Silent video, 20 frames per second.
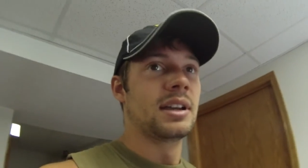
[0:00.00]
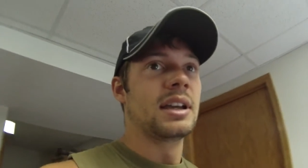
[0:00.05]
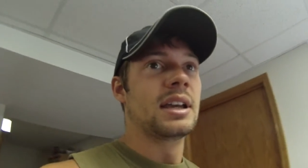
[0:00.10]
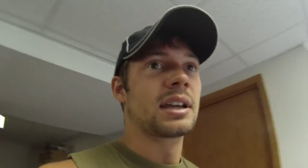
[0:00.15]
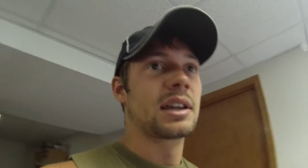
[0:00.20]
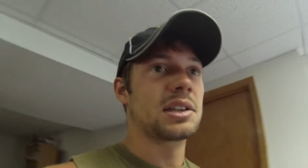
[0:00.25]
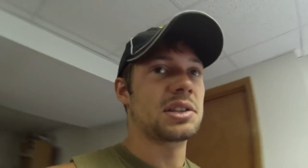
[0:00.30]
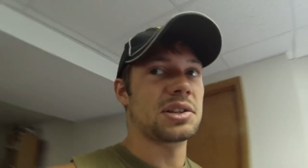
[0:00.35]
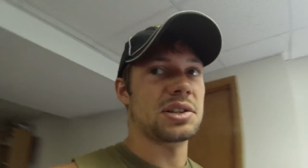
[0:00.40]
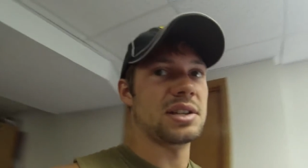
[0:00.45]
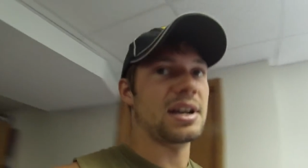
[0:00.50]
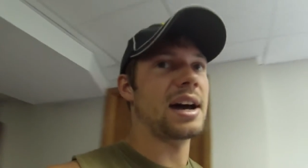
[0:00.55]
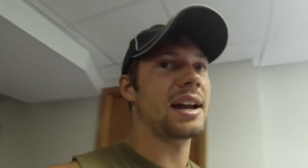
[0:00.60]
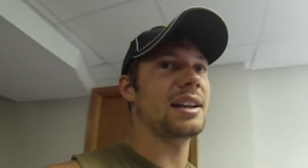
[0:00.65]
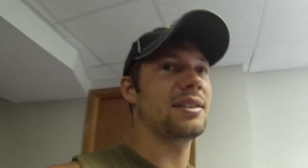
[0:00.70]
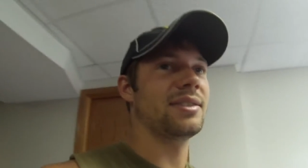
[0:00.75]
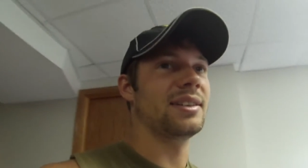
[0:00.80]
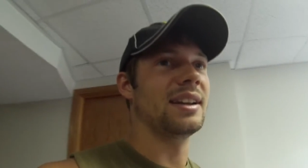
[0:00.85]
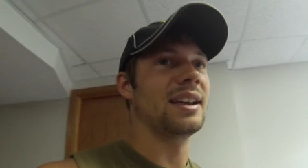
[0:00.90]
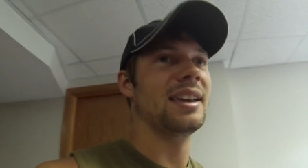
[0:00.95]
Because there's not
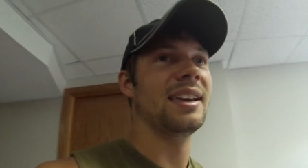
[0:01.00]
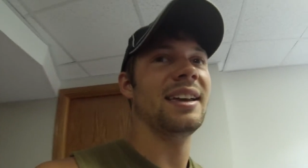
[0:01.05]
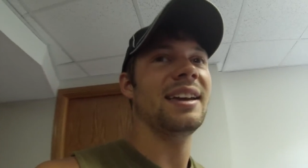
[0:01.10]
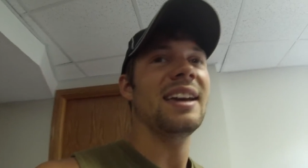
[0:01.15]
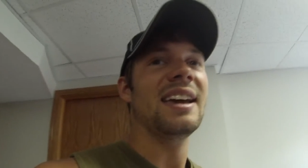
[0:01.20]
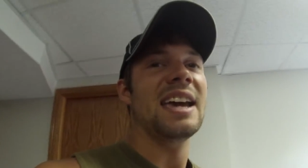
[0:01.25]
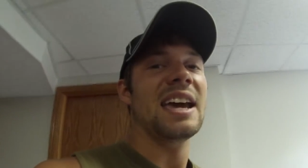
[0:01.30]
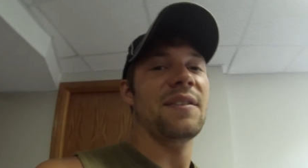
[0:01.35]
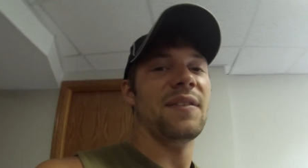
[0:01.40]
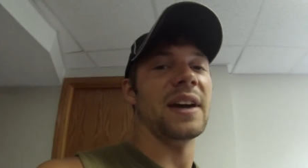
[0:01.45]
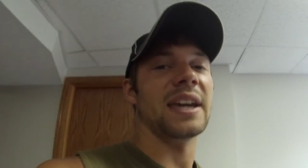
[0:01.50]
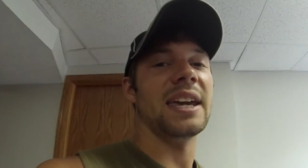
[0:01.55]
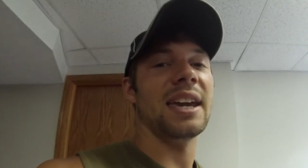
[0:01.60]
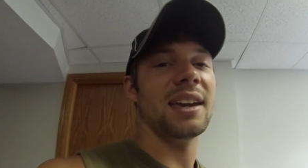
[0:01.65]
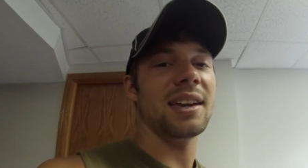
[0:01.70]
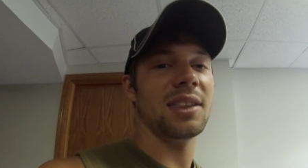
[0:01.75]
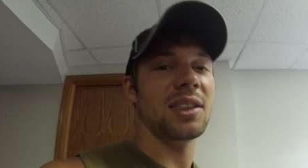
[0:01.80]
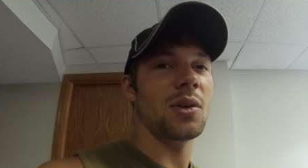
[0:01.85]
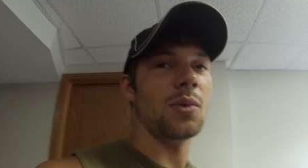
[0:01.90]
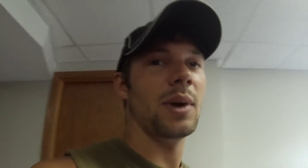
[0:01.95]
even, if I
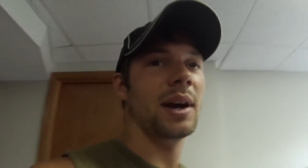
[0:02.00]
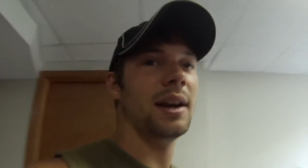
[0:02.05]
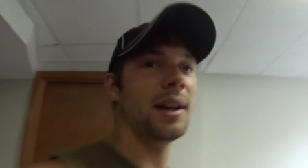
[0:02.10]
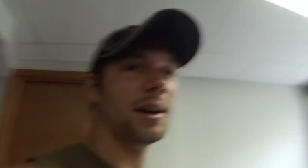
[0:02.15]
can't get the weight